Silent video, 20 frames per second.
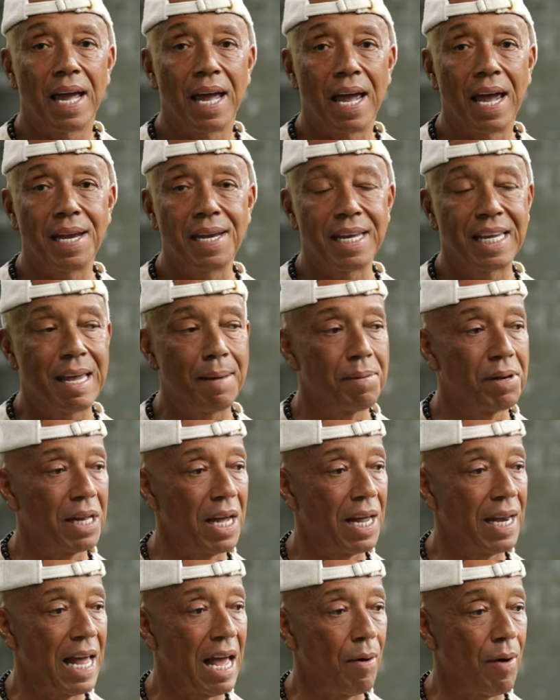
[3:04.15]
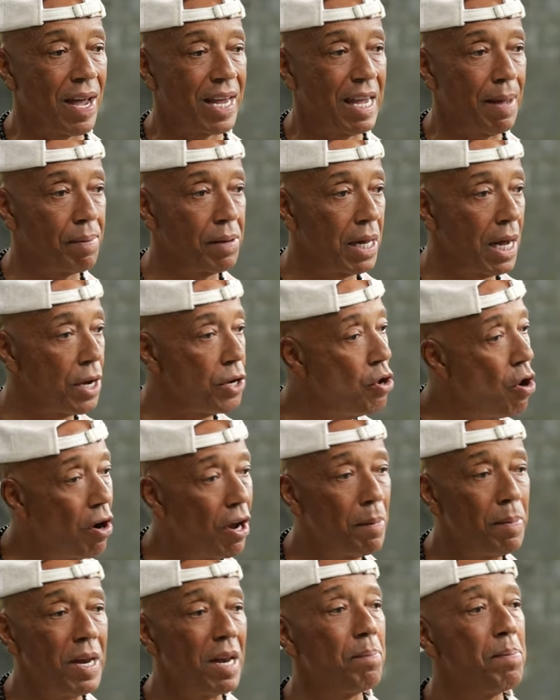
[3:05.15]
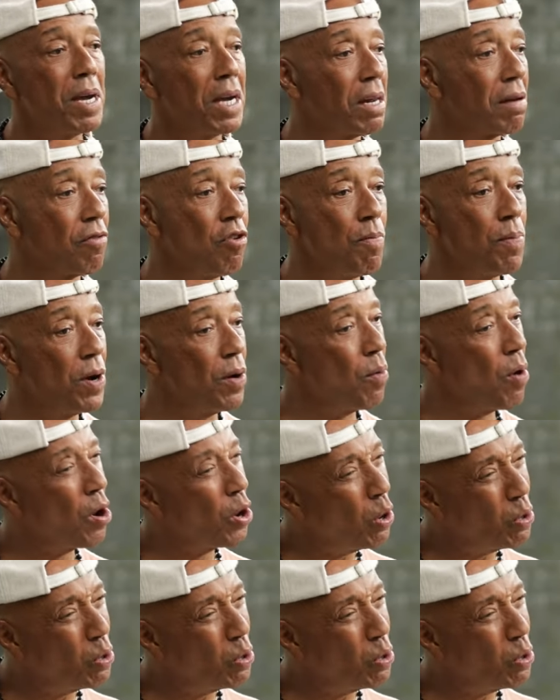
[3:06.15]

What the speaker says: and they kept saying how I kept saying, you're going to be the biggest group in the world.